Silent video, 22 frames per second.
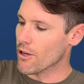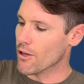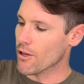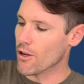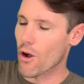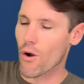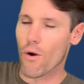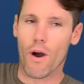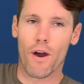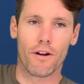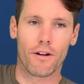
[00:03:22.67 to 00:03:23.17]

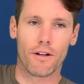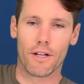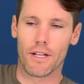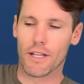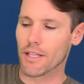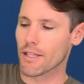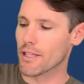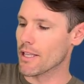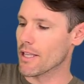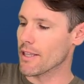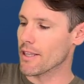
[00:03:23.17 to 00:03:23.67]
Go
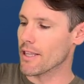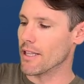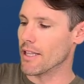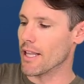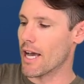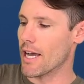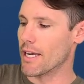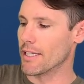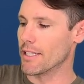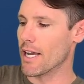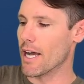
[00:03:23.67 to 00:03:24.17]
underneath the
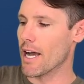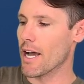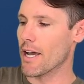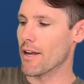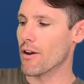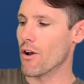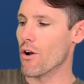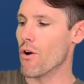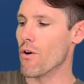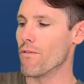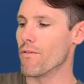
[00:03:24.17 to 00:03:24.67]
line
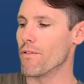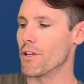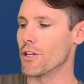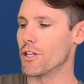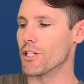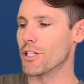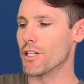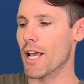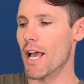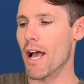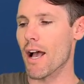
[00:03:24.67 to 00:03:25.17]
guide over the
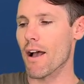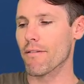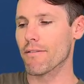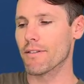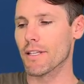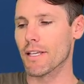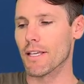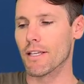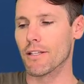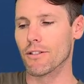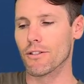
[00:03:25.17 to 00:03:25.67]
shaft
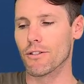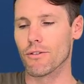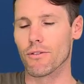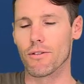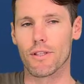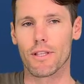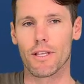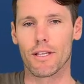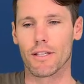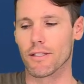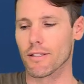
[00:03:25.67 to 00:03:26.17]
into
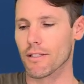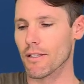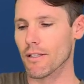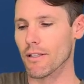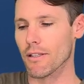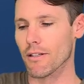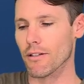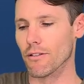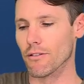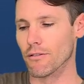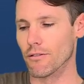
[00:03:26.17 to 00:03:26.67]
this
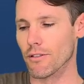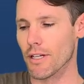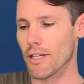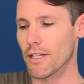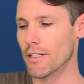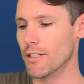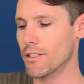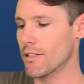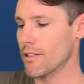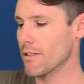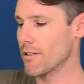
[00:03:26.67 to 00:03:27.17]
little
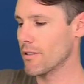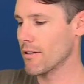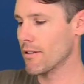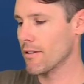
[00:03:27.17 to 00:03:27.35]
ridge.